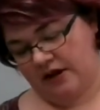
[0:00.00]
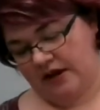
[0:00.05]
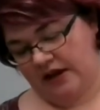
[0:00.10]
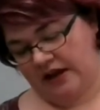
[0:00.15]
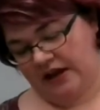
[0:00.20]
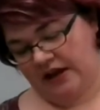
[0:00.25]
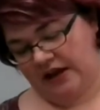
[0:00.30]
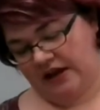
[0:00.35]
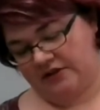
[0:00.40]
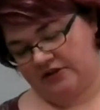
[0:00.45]

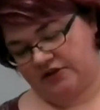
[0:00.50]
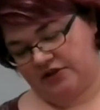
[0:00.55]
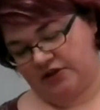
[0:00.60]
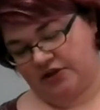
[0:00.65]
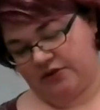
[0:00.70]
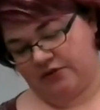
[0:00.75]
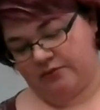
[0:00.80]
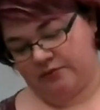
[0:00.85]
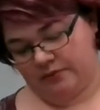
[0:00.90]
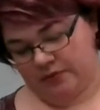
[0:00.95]
and
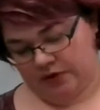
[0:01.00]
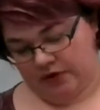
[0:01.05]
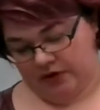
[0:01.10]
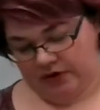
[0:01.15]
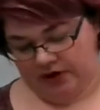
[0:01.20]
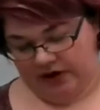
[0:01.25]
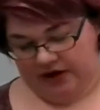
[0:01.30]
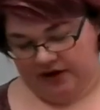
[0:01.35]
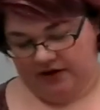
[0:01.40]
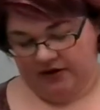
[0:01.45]
June. All
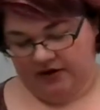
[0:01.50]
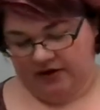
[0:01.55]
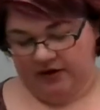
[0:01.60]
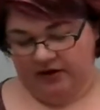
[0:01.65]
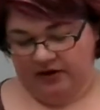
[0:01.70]
right.